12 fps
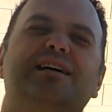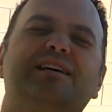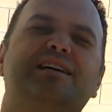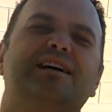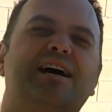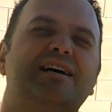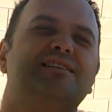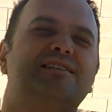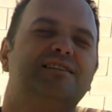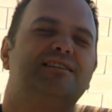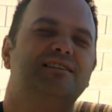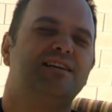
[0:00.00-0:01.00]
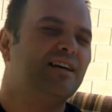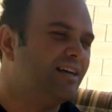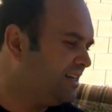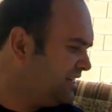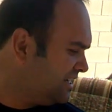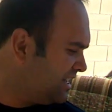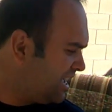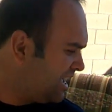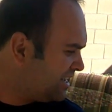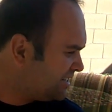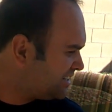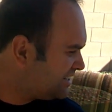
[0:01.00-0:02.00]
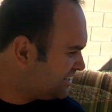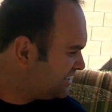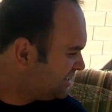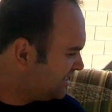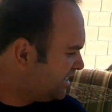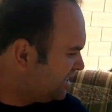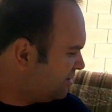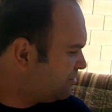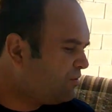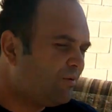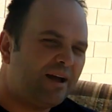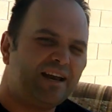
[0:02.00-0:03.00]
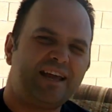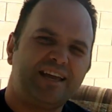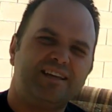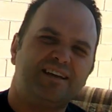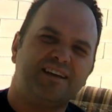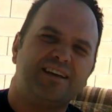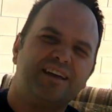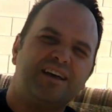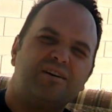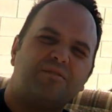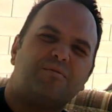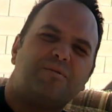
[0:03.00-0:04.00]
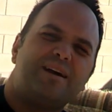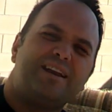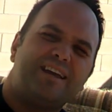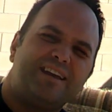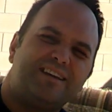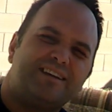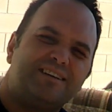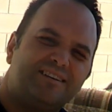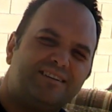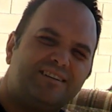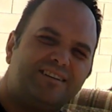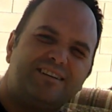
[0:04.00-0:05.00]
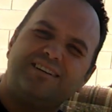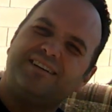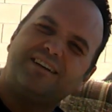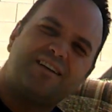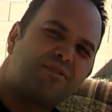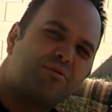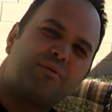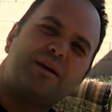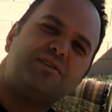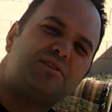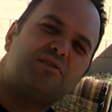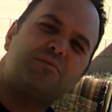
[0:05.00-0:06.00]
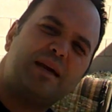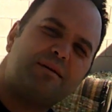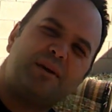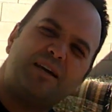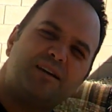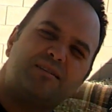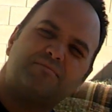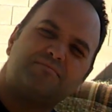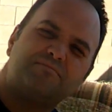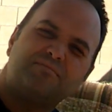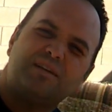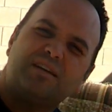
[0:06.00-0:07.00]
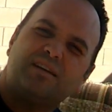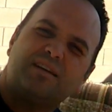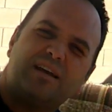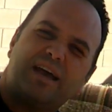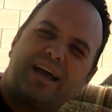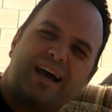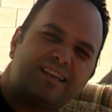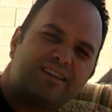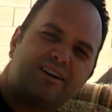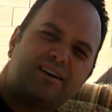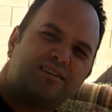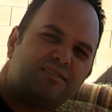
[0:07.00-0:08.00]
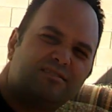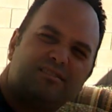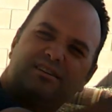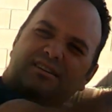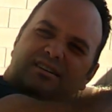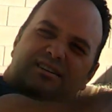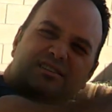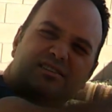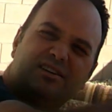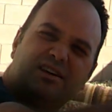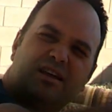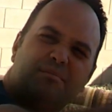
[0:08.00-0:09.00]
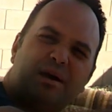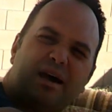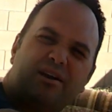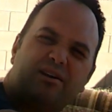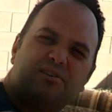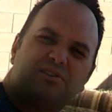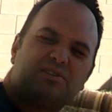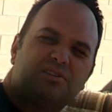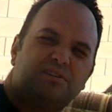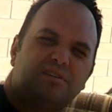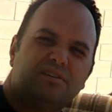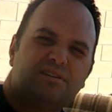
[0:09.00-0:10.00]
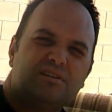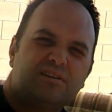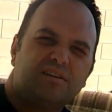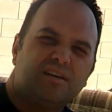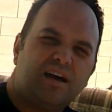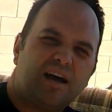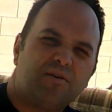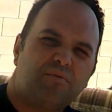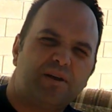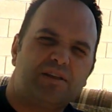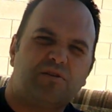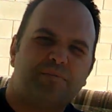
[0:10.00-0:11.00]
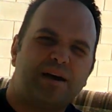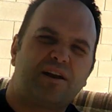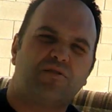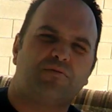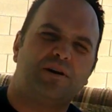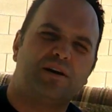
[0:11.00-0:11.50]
Yes. Yes. Winning. Winning. Three and two, baby. I got there. That's all that matters. I win no matter